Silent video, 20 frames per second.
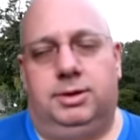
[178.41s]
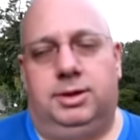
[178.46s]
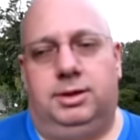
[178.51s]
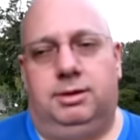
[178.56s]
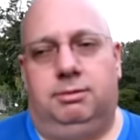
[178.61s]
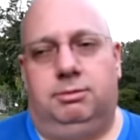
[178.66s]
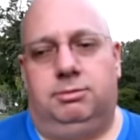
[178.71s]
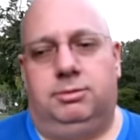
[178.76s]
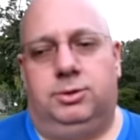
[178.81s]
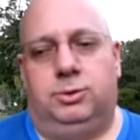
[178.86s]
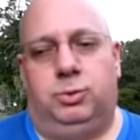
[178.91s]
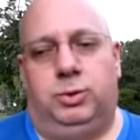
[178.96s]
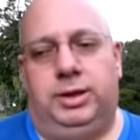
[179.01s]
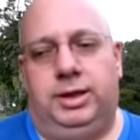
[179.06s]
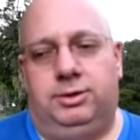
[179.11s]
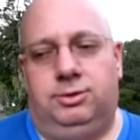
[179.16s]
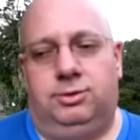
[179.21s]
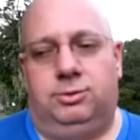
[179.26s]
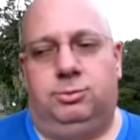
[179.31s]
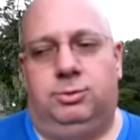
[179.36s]
You know, the
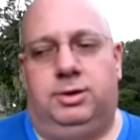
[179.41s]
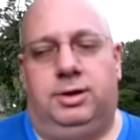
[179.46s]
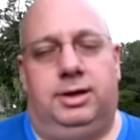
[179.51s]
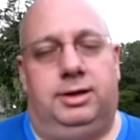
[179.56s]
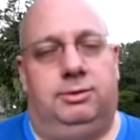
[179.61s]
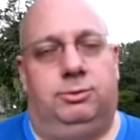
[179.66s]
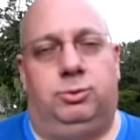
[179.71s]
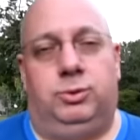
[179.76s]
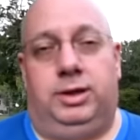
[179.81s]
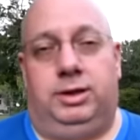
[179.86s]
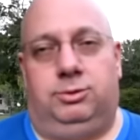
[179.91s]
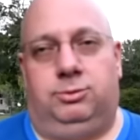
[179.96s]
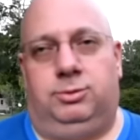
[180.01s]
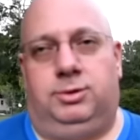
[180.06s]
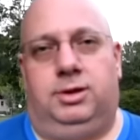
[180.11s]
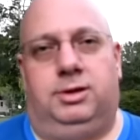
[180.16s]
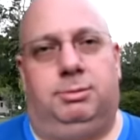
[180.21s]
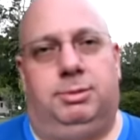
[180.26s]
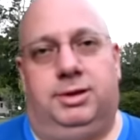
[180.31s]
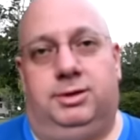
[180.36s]
28 to 300, uh,
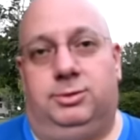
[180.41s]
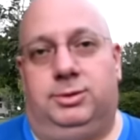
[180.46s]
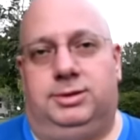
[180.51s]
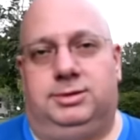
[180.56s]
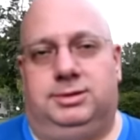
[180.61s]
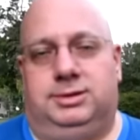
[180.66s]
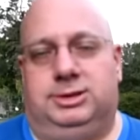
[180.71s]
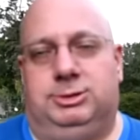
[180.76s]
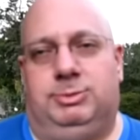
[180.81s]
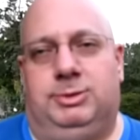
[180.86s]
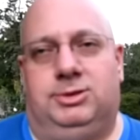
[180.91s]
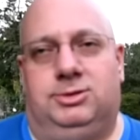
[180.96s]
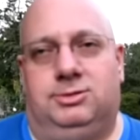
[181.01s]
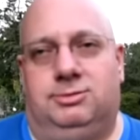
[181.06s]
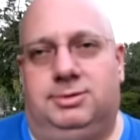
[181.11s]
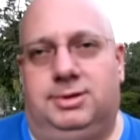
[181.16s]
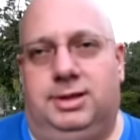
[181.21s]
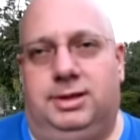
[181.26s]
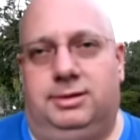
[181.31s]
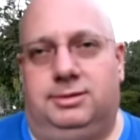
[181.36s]
28 by the way, is an
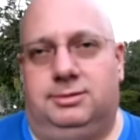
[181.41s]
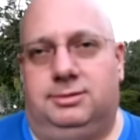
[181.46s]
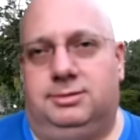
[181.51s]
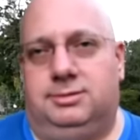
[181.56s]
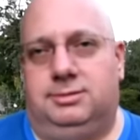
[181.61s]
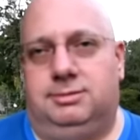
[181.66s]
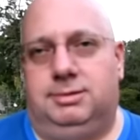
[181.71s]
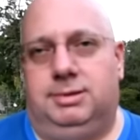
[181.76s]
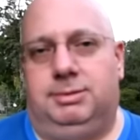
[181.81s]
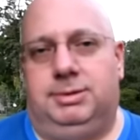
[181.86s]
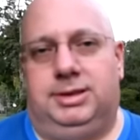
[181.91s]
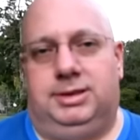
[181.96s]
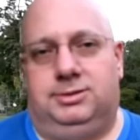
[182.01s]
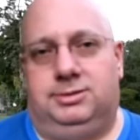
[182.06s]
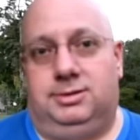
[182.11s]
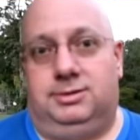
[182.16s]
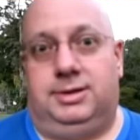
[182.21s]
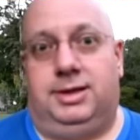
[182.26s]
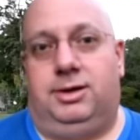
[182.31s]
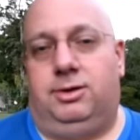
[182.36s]
expensive lens. I mean,
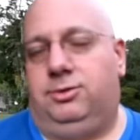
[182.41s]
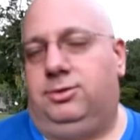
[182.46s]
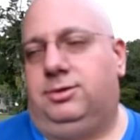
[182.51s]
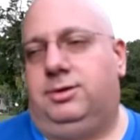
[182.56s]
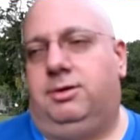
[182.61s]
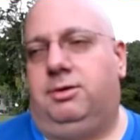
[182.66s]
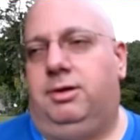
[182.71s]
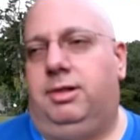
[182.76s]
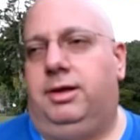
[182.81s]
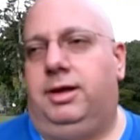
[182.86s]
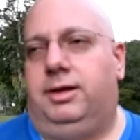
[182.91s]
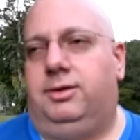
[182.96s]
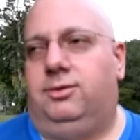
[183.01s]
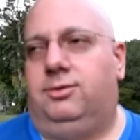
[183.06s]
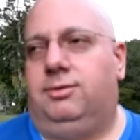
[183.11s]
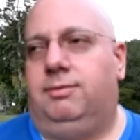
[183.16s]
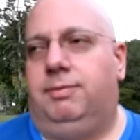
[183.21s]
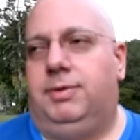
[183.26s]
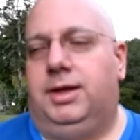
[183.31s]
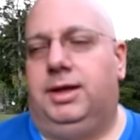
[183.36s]
it's a $1,000
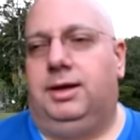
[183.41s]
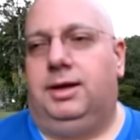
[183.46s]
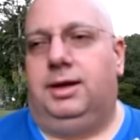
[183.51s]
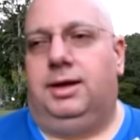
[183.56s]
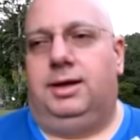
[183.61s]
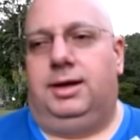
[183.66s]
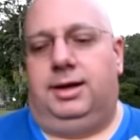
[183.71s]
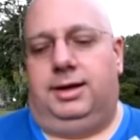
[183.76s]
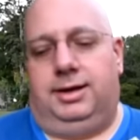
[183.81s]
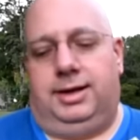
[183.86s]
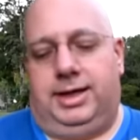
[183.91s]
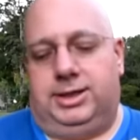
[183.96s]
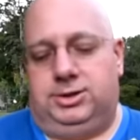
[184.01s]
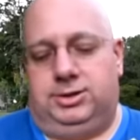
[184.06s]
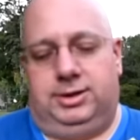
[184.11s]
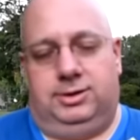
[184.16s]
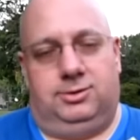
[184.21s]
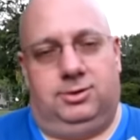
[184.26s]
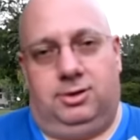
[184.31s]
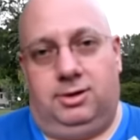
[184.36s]
lens. And it
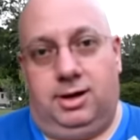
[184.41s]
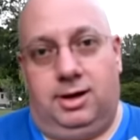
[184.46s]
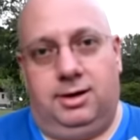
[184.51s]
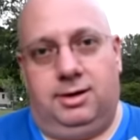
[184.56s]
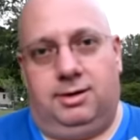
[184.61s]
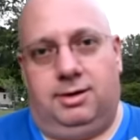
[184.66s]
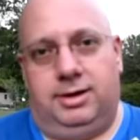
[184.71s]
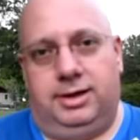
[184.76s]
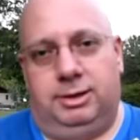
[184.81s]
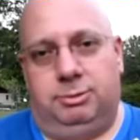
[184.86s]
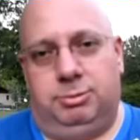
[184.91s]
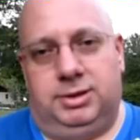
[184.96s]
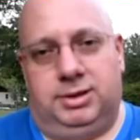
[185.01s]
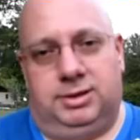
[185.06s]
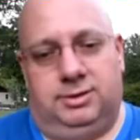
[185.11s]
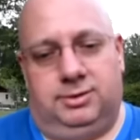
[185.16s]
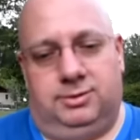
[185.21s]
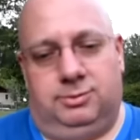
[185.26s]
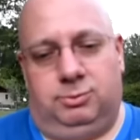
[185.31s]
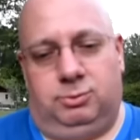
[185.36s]
actually has a lock on
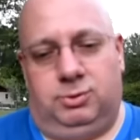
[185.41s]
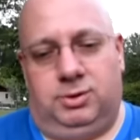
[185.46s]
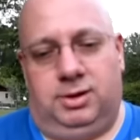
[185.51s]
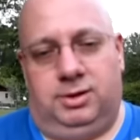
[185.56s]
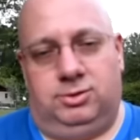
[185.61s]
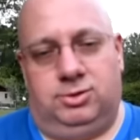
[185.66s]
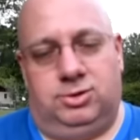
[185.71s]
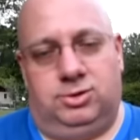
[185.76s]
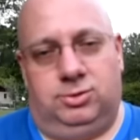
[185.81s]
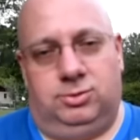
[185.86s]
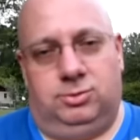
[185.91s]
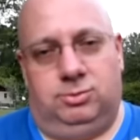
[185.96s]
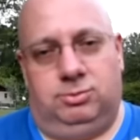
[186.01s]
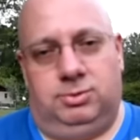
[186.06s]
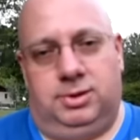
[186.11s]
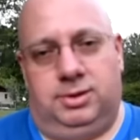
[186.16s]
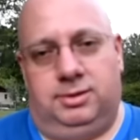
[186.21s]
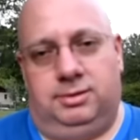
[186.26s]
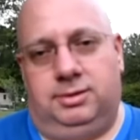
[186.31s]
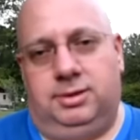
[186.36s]
because once
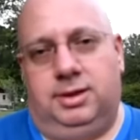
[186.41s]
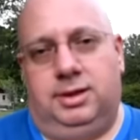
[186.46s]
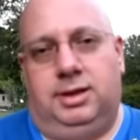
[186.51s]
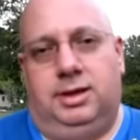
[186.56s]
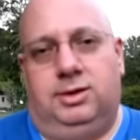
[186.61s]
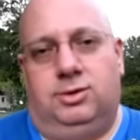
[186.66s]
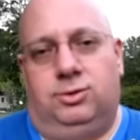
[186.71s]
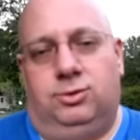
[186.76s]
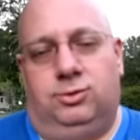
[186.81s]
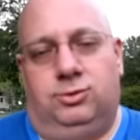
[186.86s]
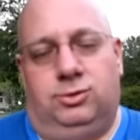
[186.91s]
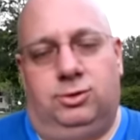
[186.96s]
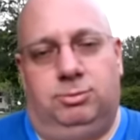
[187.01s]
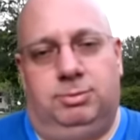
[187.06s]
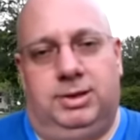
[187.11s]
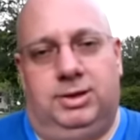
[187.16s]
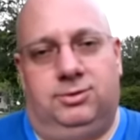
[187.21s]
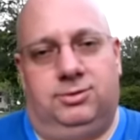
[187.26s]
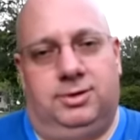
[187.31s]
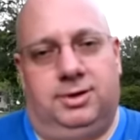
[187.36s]
you uh,
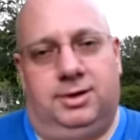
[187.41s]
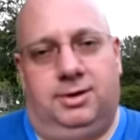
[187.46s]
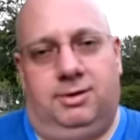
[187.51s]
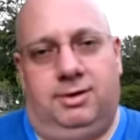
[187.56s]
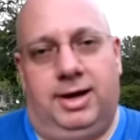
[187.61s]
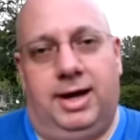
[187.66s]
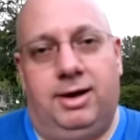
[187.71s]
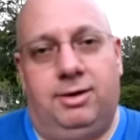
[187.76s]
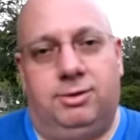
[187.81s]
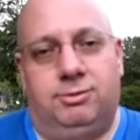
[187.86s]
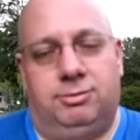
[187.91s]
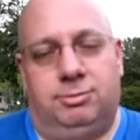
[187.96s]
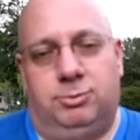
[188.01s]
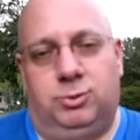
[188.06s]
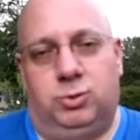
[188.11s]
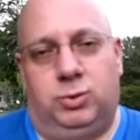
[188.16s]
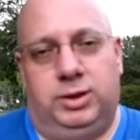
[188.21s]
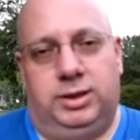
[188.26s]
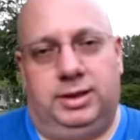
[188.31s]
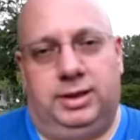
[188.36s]
zoom that sucker out from
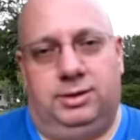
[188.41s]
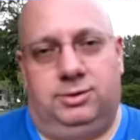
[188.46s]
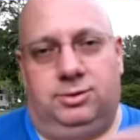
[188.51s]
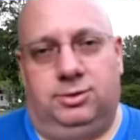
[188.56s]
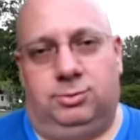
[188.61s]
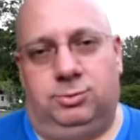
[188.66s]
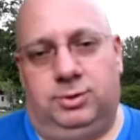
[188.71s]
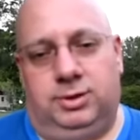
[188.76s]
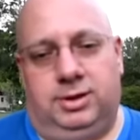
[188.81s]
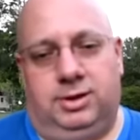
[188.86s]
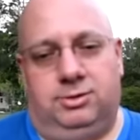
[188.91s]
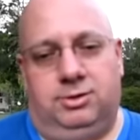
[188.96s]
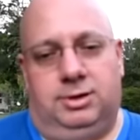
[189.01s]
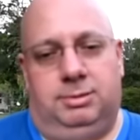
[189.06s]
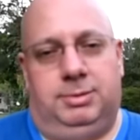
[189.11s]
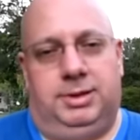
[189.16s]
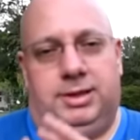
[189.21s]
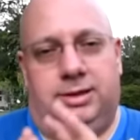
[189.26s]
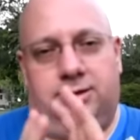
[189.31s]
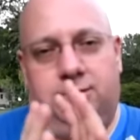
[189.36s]
28 to
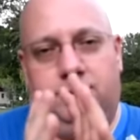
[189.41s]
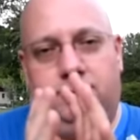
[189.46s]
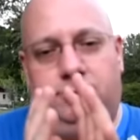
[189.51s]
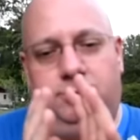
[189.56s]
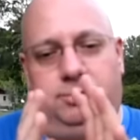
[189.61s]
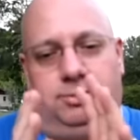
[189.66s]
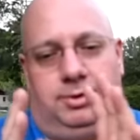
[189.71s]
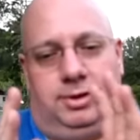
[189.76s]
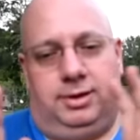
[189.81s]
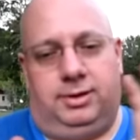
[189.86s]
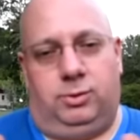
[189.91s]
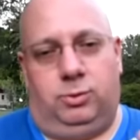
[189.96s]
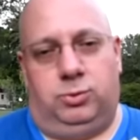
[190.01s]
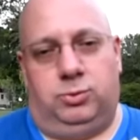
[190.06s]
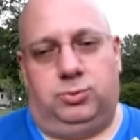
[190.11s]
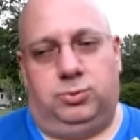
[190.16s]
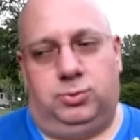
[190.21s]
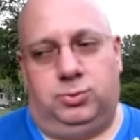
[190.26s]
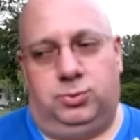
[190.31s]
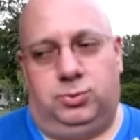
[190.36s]
300, I mean, it goes like,
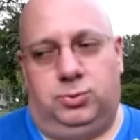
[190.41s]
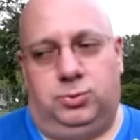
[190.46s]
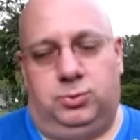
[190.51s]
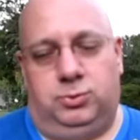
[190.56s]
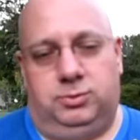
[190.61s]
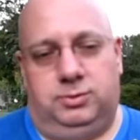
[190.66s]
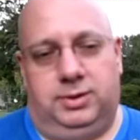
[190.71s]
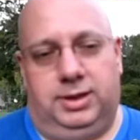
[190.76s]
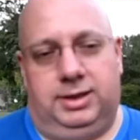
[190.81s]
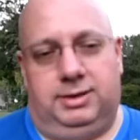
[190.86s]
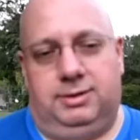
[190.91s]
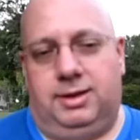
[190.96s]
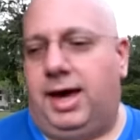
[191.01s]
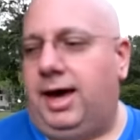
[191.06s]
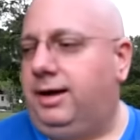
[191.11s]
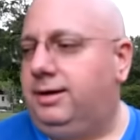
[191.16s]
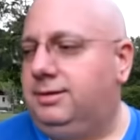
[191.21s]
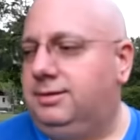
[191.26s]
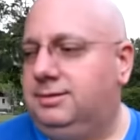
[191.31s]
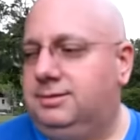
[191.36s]
like
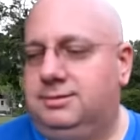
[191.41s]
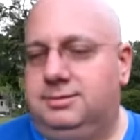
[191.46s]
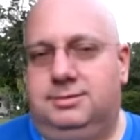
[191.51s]
that.